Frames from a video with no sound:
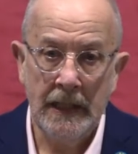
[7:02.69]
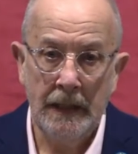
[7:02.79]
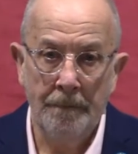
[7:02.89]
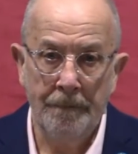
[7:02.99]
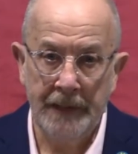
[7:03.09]

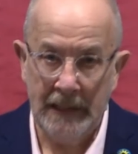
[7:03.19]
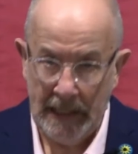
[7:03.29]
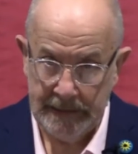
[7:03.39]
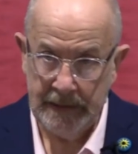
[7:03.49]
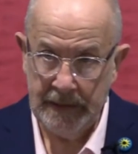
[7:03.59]
and
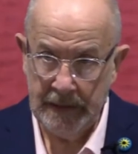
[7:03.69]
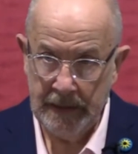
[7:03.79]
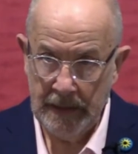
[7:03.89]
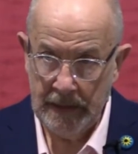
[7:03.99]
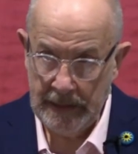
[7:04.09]
planned
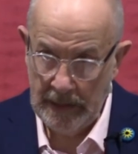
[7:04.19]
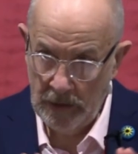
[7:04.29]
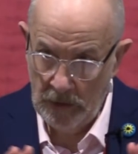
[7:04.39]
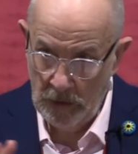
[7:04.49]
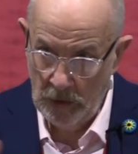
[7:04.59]
that
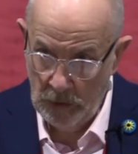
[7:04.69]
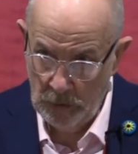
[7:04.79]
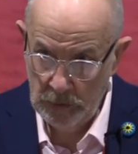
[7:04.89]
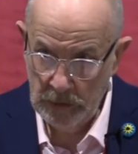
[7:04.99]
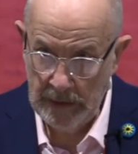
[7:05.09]

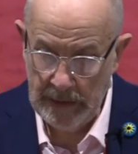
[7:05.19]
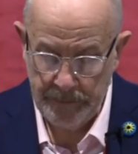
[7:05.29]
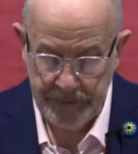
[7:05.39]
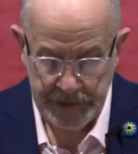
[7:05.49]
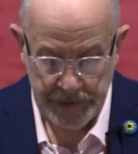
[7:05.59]
whole
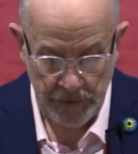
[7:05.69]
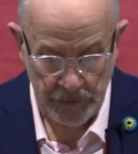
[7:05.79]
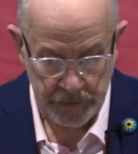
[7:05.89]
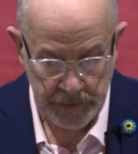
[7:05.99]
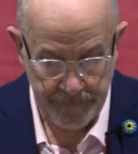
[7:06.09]

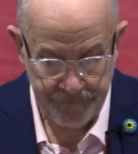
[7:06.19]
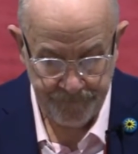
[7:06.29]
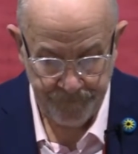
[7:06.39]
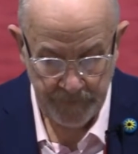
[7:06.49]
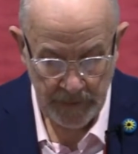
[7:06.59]
episode
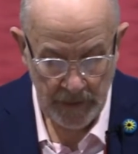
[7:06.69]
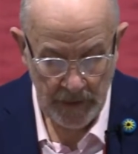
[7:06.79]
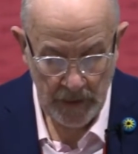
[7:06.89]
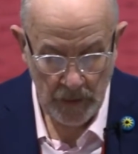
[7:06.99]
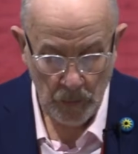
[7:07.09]

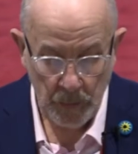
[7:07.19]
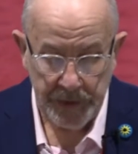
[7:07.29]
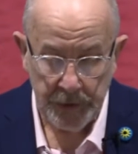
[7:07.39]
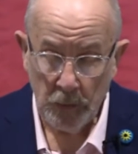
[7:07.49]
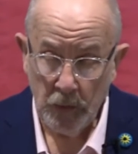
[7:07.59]

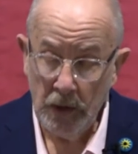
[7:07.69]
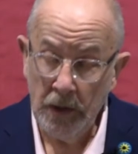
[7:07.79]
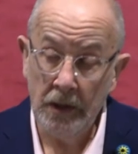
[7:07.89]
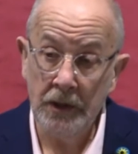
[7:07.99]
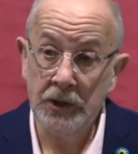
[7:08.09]
with the
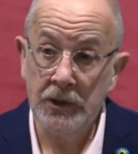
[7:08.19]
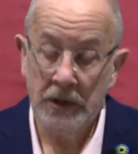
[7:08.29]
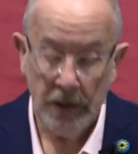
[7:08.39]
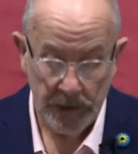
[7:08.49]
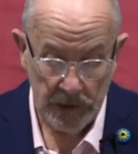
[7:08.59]
words,
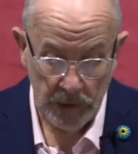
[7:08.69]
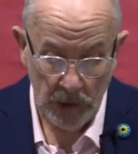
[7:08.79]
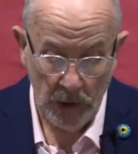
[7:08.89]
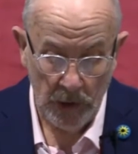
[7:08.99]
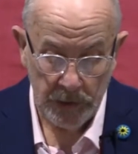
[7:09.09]
the
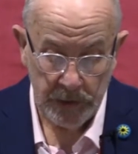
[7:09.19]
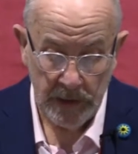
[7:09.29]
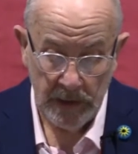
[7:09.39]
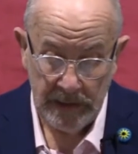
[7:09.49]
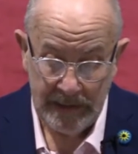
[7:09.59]
Lord
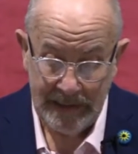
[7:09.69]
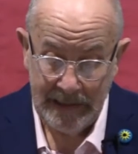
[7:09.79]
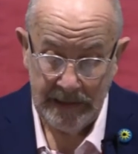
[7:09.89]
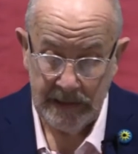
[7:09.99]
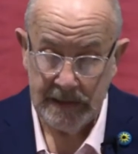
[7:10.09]

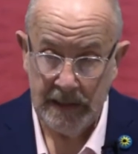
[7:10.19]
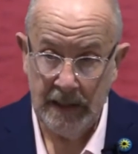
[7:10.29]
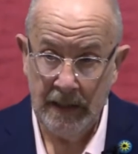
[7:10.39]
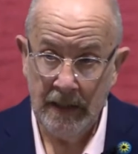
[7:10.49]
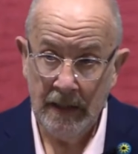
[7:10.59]
needs it,
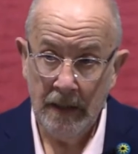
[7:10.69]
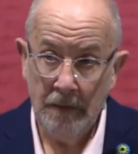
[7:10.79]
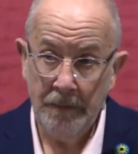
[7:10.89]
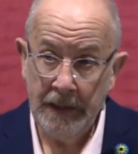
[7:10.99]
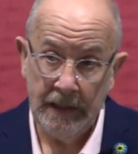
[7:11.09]

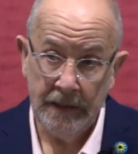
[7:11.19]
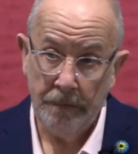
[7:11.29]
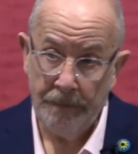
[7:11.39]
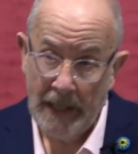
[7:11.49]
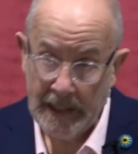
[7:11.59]
being the
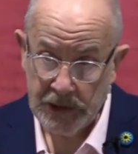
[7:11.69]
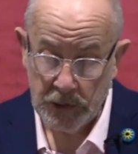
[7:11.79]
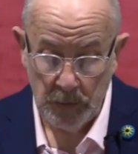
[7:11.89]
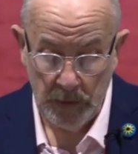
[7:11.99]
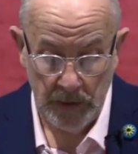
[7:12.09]

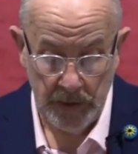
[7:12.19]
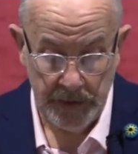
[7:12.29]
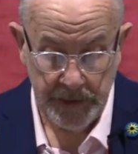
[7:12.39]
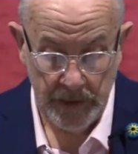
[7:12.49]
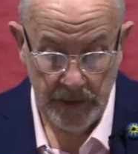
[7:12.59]

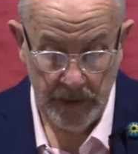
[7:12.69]
password,